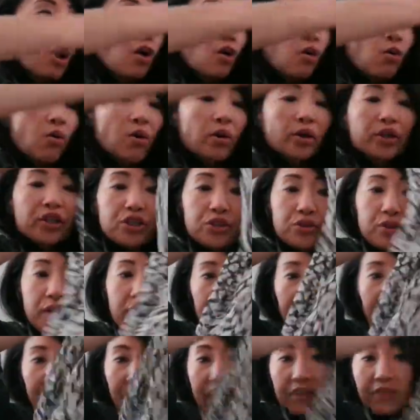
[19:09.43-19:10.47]
or you
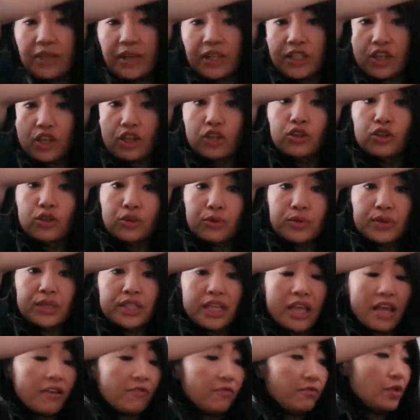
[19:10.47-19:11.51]
can leave it
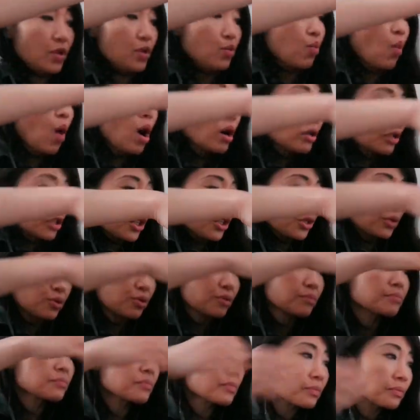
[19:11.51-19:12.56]
loose if you want
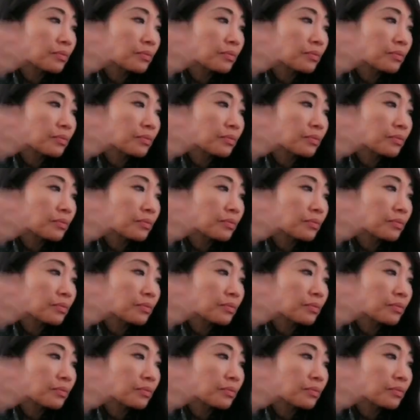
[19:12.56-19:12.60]
to.